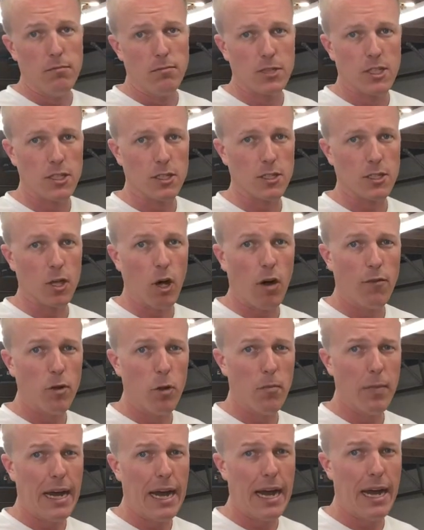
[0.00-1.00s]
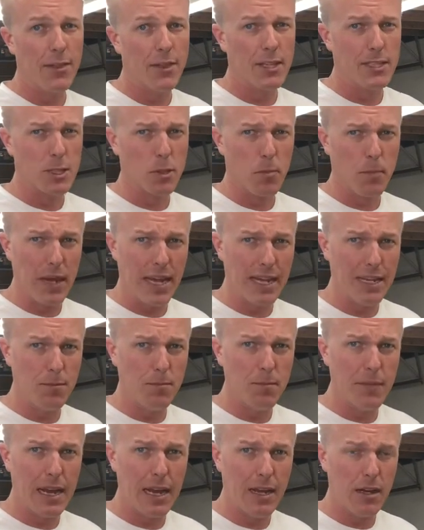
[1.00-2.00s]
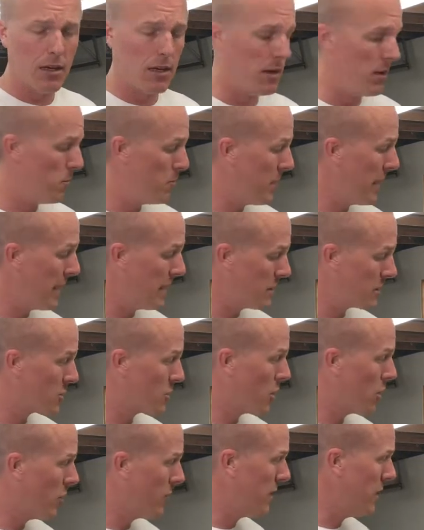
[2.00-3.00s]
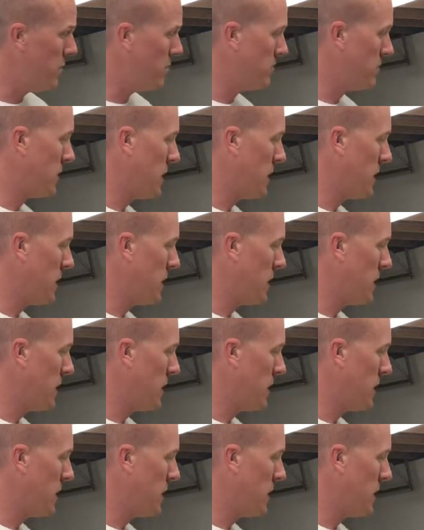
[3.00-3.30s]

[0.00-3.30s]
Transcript: It's a solvent bath, it's a paint solvent,